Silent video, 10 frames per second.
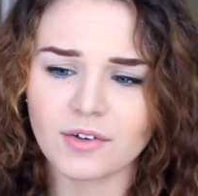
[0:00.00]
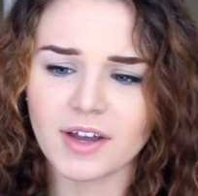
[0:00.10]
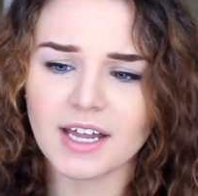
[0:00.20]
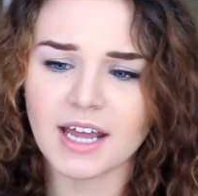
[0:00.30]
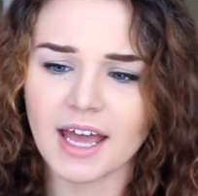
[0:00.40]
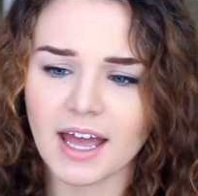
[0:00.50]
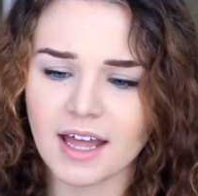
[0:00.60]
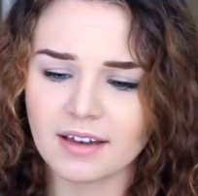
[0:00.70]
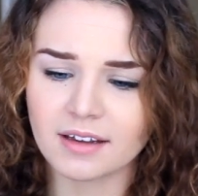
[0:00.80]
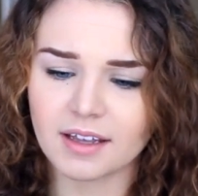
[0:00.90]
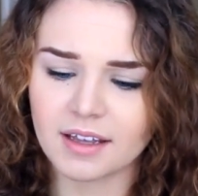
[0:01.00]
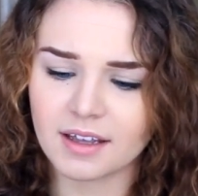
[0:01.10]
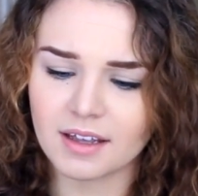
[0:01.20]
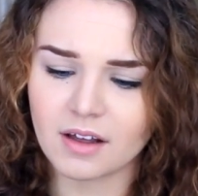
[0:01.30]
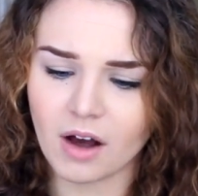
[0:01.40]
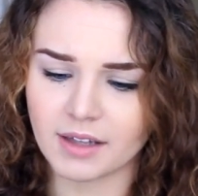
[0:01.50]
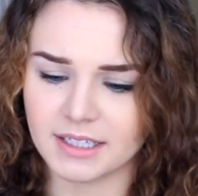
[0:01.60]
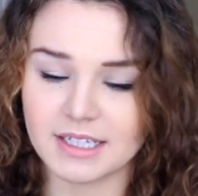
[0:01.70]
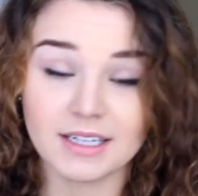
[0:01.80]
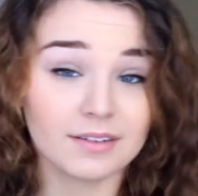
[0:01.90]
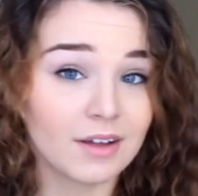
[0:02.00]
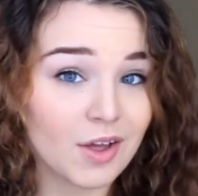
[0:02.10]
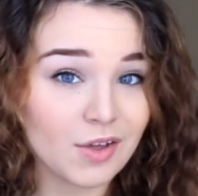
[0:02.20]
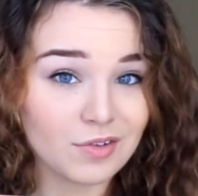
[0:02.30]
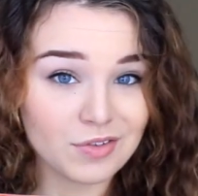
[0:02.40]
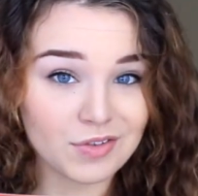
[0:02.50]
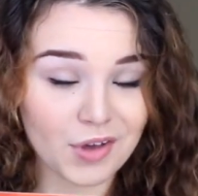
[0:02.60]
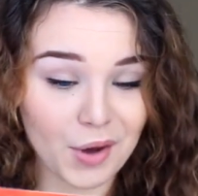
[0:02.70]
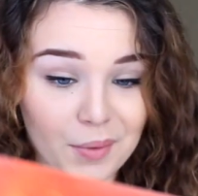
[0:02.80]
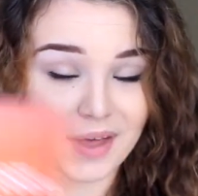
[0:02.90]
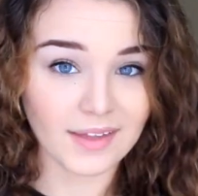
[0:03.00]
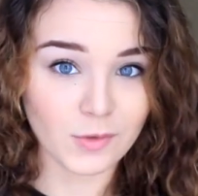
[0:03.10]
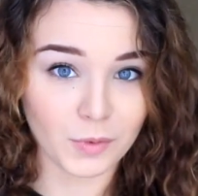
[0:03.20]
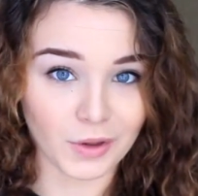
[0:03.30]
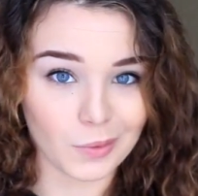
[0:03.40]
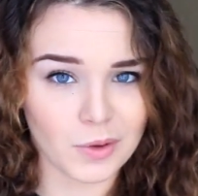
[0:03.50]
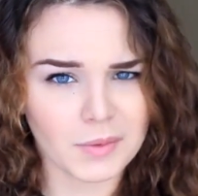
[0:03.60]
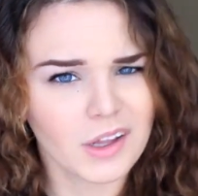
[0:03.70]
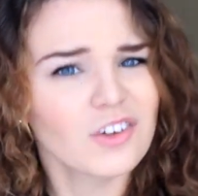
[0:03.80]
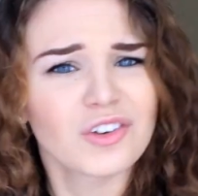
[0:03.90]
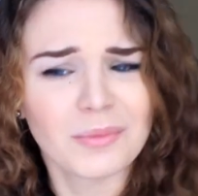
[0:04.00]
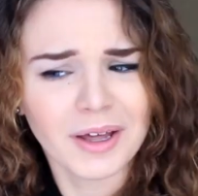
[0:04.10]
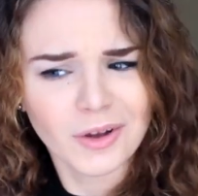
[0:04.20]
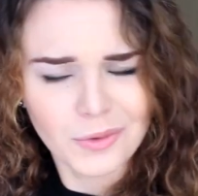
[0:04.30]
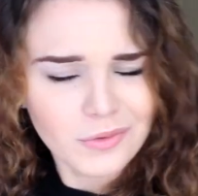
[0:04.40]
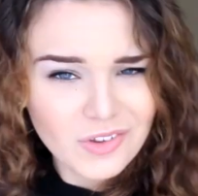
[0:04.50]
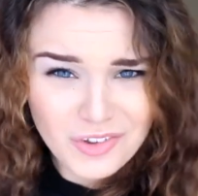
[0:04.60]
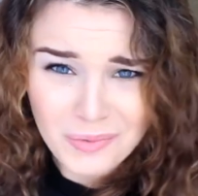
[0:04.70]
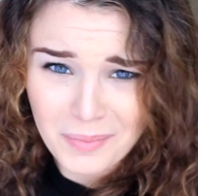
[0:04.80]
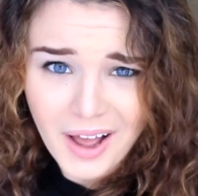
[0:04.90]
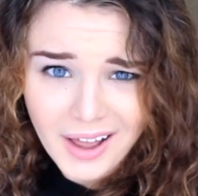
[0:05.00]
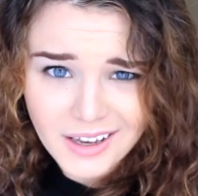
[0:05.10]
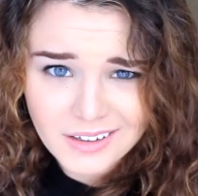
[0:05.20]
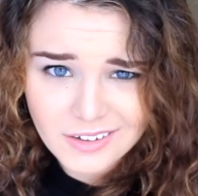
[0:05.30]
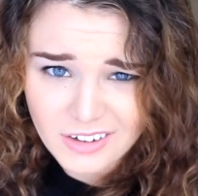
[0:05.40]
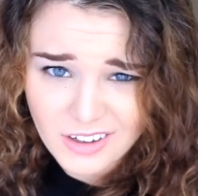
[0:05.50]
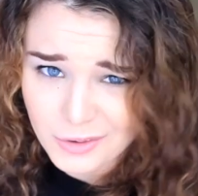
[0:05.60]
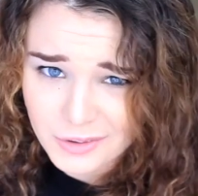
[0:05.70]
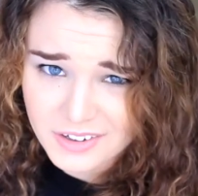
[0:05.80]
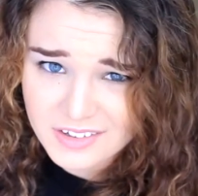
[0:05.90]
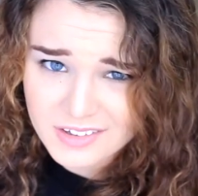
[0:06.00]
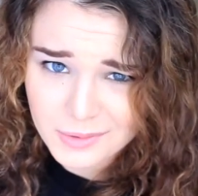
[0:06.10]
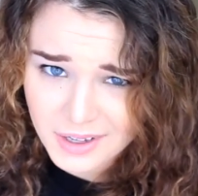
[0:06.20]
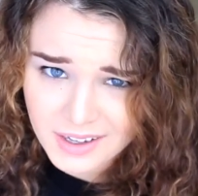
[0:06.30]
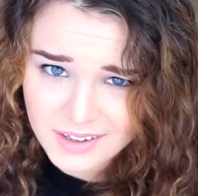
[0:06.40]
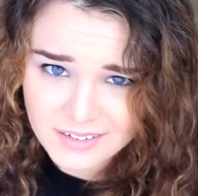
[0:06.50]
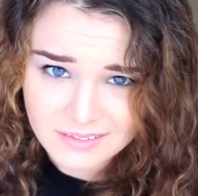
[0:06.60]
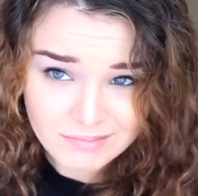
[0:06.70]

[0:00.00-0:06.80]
Grid, and Gauntlet. So that's pretty cool. I'm not gonna show you my codes. Those are mine. They're not yours. Okay.